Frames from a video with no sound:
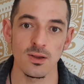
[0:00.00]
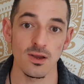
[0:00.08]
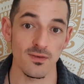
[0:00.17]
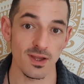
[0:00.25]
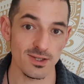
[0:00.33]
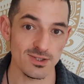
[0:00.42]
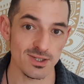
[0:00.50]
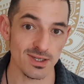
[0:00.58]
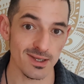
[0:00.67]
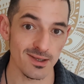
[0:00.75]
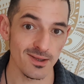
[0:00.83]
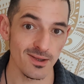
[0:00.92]
of
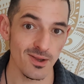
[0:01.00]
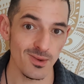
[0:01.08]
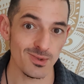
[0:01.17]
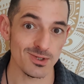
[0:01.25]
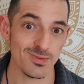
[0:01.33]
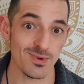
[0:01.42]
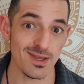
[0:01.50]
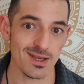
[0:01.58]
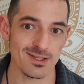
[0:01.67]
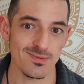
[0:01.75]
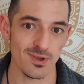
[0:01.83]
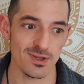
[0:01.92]
energy, which we
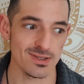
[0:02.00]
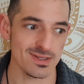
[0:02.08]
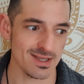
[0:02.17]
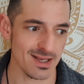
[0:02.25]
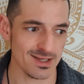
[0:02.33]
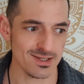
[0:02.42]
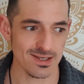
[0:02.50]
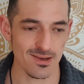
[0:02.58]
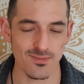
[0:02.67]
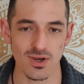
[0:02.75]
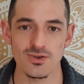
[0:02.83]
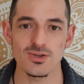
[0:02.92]
experience as energy
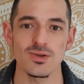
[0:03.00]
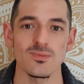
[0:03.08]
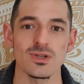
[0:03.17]
and motion,